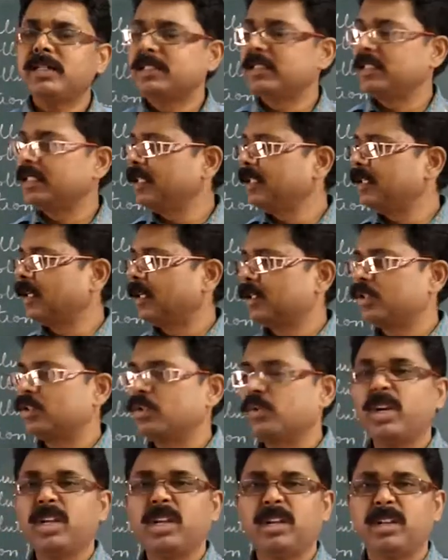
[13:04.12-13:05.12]
see the
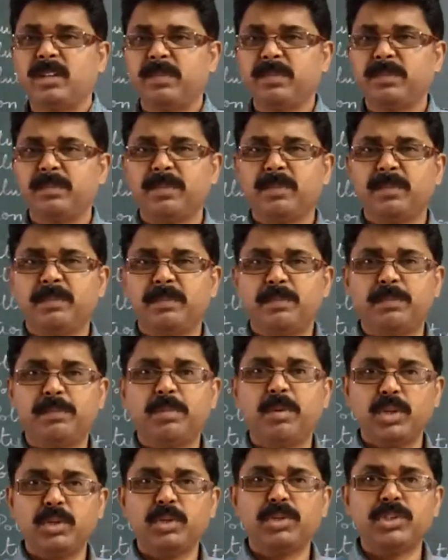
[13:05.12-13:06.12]
soil
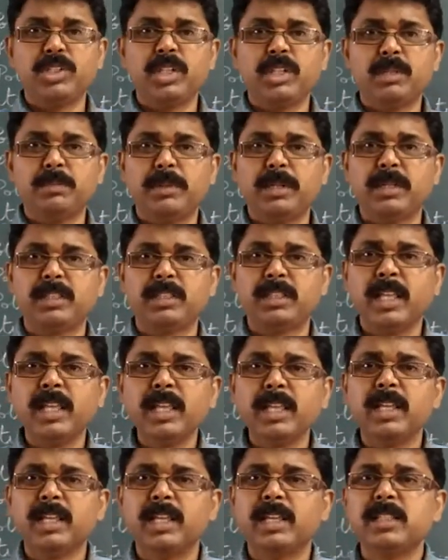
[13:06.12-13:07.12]
polluted, but
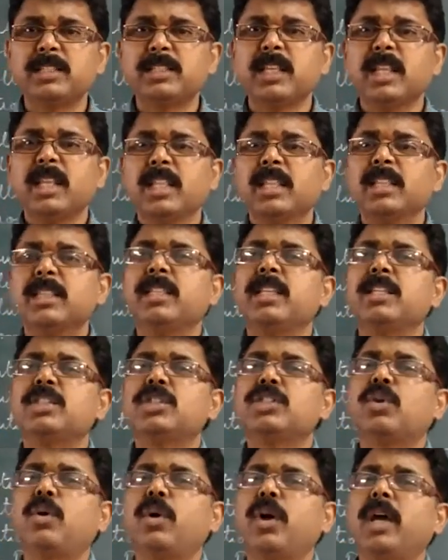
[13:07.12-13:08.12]
thing is,
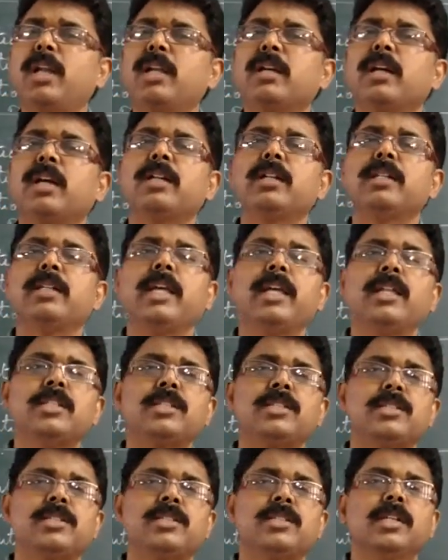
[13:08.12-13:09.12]
this soil contains